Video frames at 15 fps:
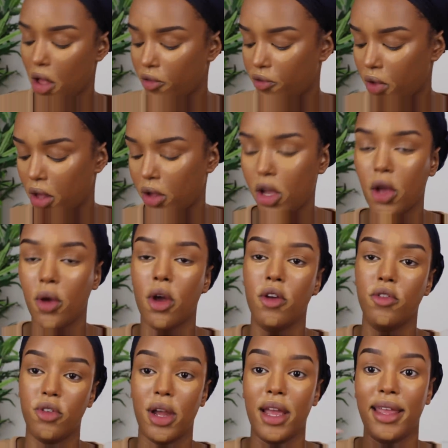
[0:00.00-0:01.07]
I'll, I'll, go
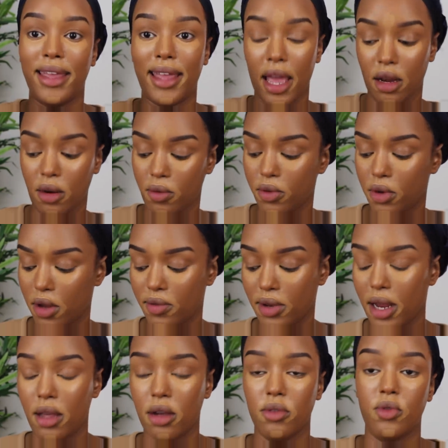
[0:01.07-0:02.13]
over it again with another
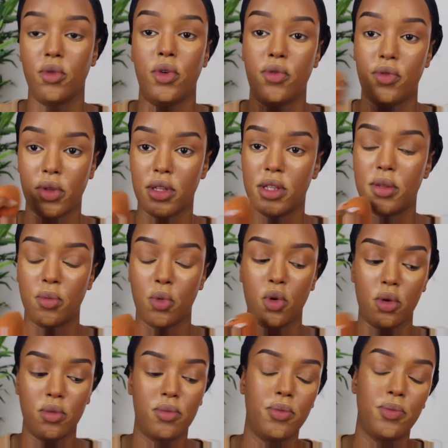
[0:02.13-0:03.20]
layer with the
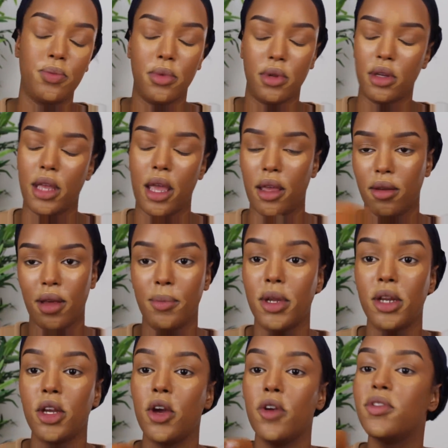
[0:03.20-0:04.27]
small Okay, I'm
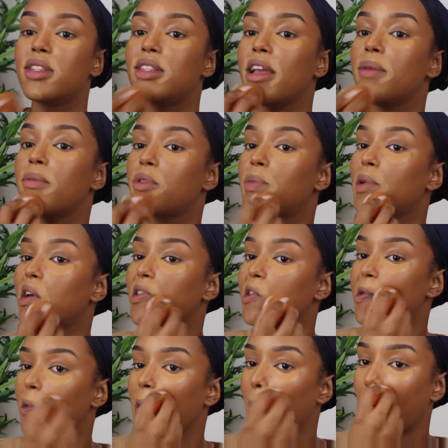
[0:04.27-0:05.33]
gonna go over the same
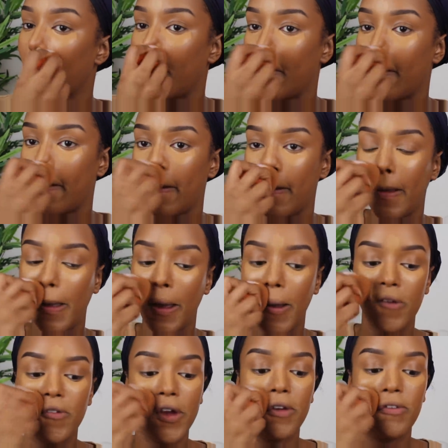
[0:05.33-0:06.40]
sponge and go
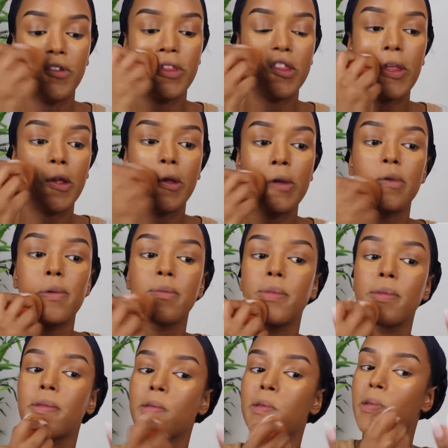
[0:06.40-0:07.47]
over everything.
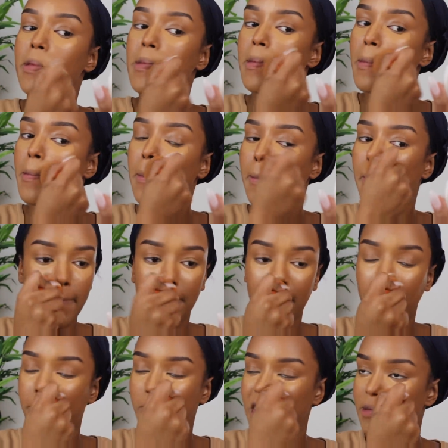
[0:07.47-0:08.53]

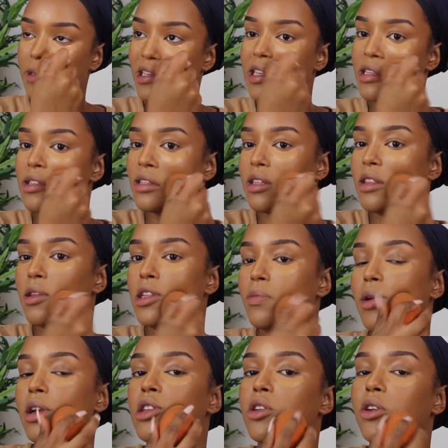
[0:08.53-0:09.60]
Just because the
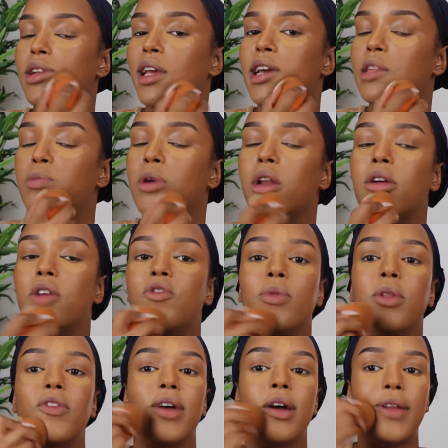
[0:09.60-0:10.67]
sponge already has product
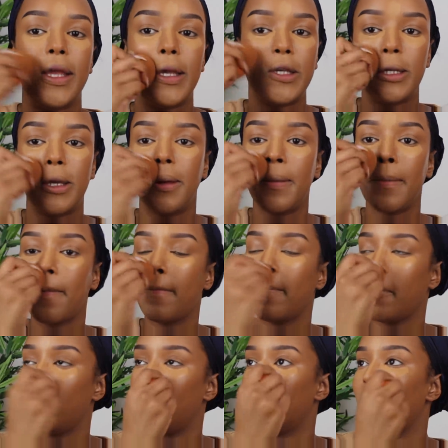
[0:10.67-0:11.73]
from the foundation,
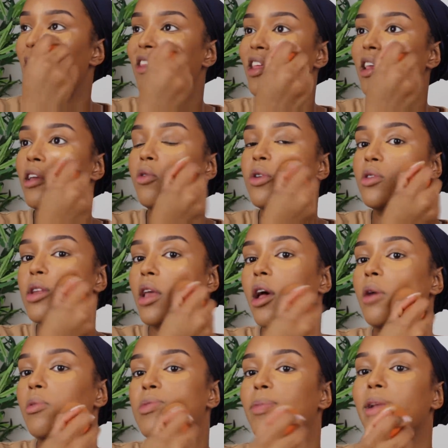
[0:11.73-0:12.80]
but I think it also
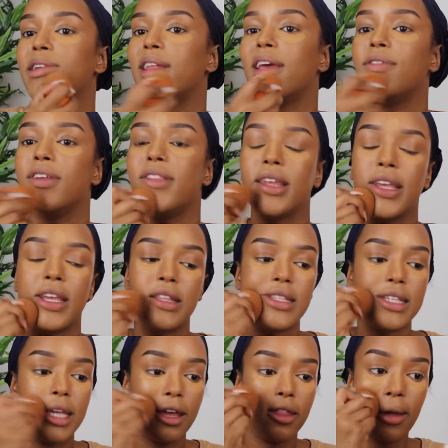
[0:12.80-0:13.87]
helps blend everything in
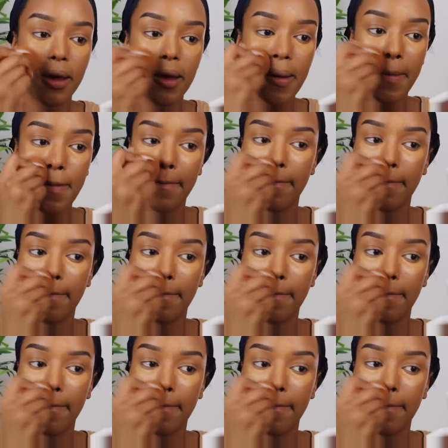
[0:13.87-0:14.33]
together.